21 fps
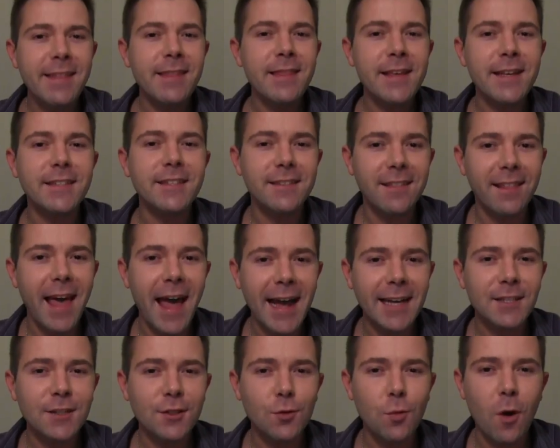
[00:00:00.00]
In this
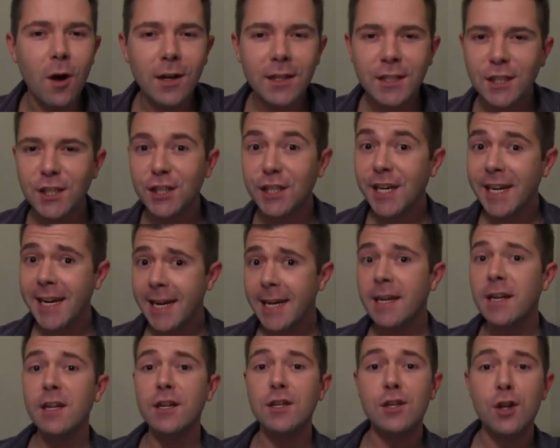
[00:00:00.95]
last one, she
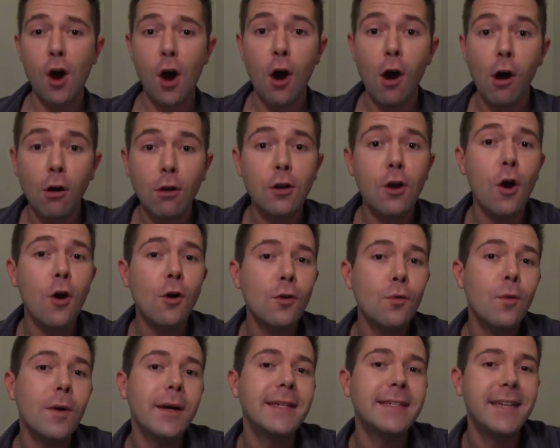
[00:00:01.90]
and a doll
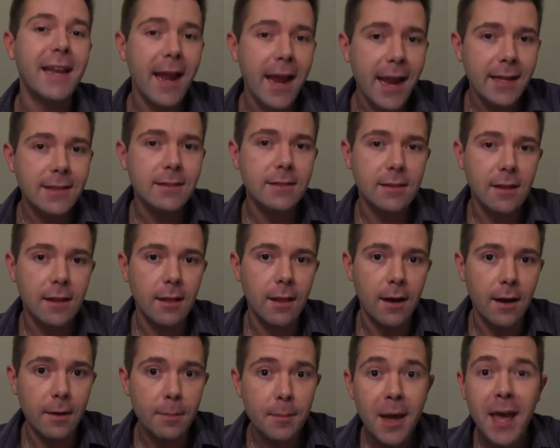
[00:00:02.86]
go to a dance
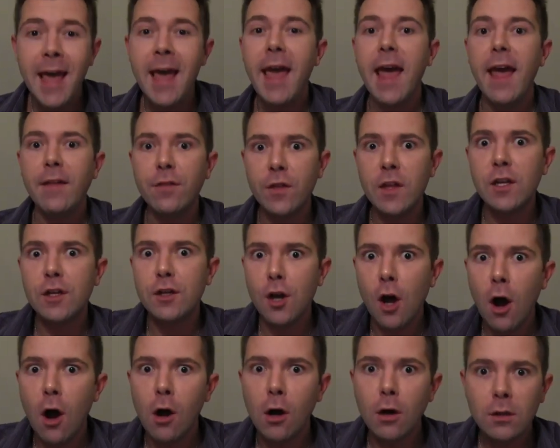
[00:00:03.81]
club, and the
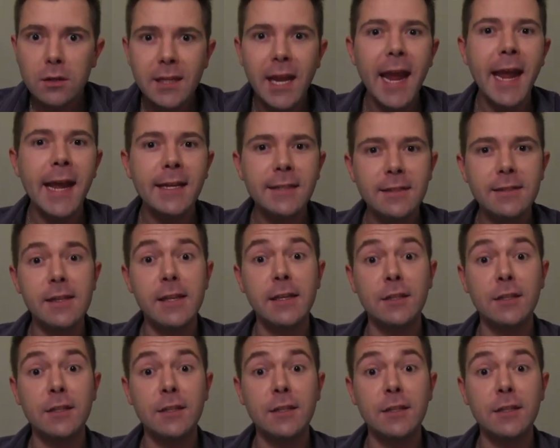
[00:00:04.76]
doll takes